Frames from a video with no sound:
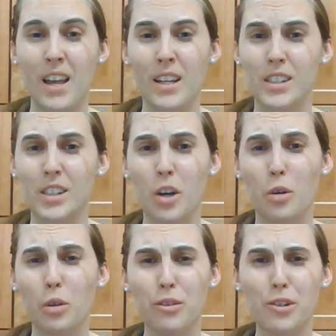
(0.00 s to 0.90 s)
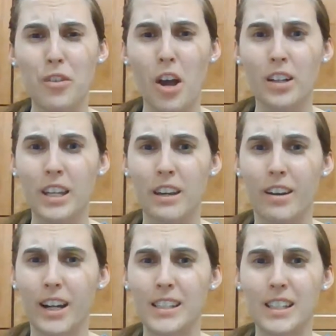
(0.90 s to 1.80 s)
So who's wrong here?
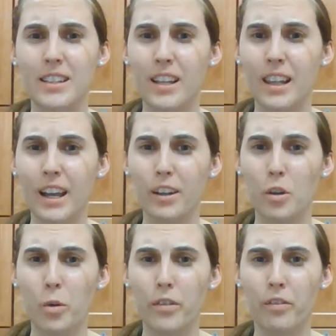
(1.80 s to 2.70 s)
Is it the landlord